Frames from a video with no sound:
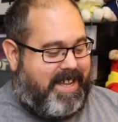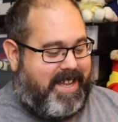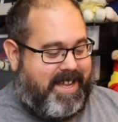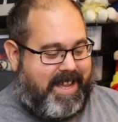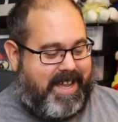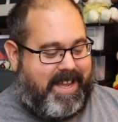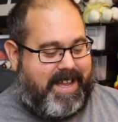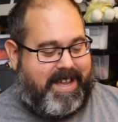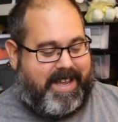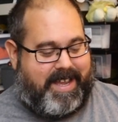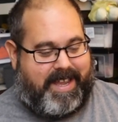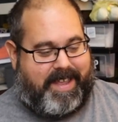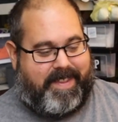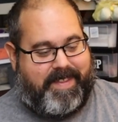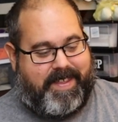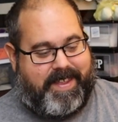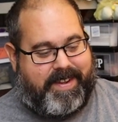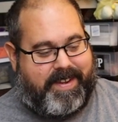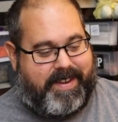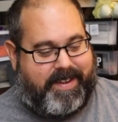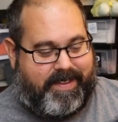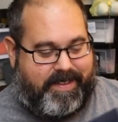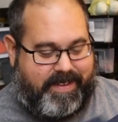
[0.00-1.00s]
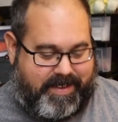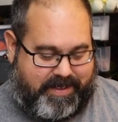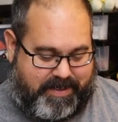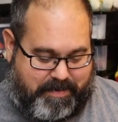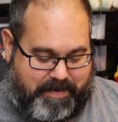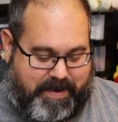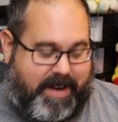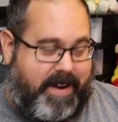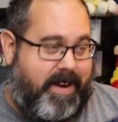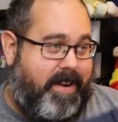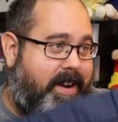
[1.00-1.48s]
uh, and then
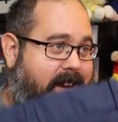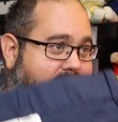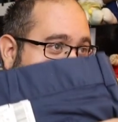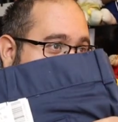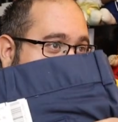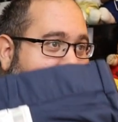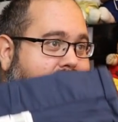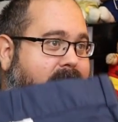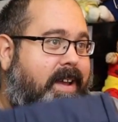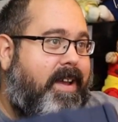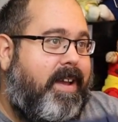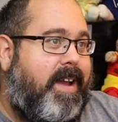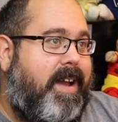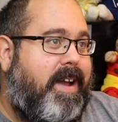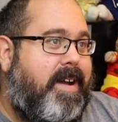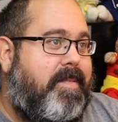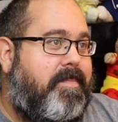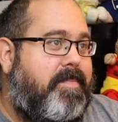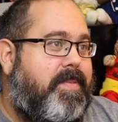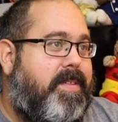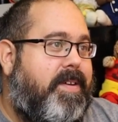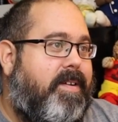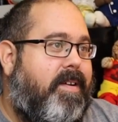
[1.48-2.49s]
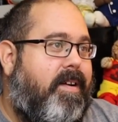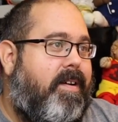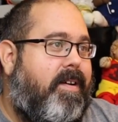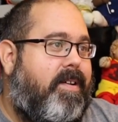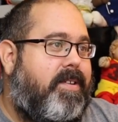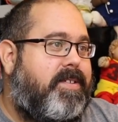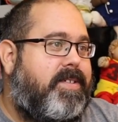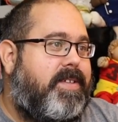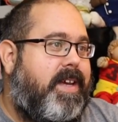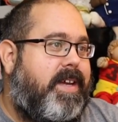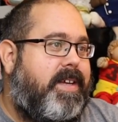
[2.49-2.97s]
this pair here. Um, they're
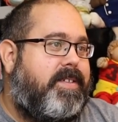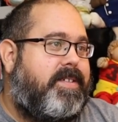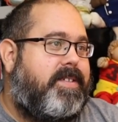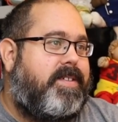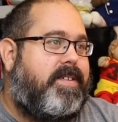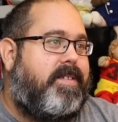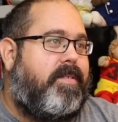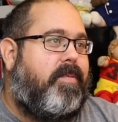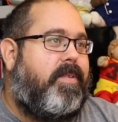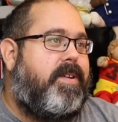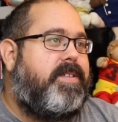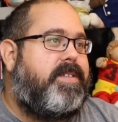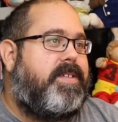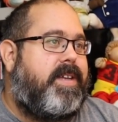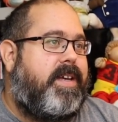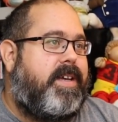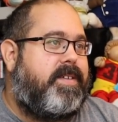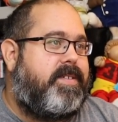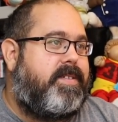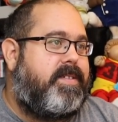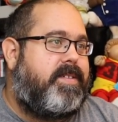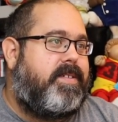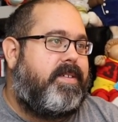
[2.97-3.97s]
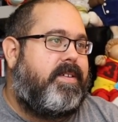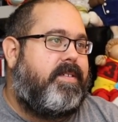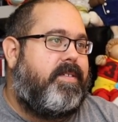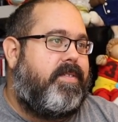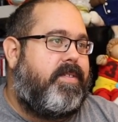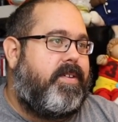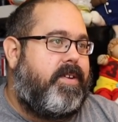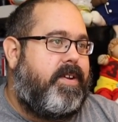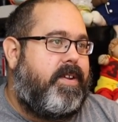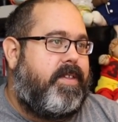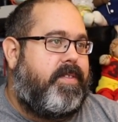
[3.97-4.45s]
all size, one size
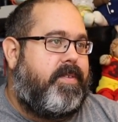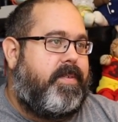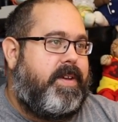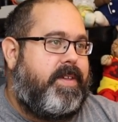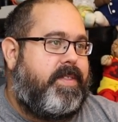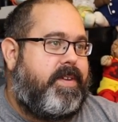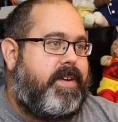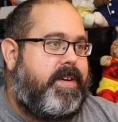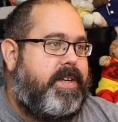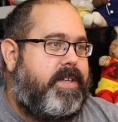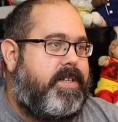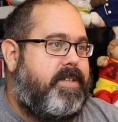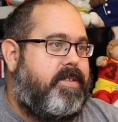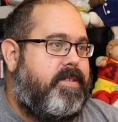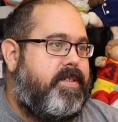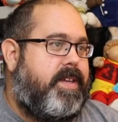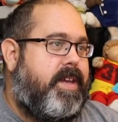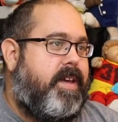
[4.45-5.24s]
33, 32.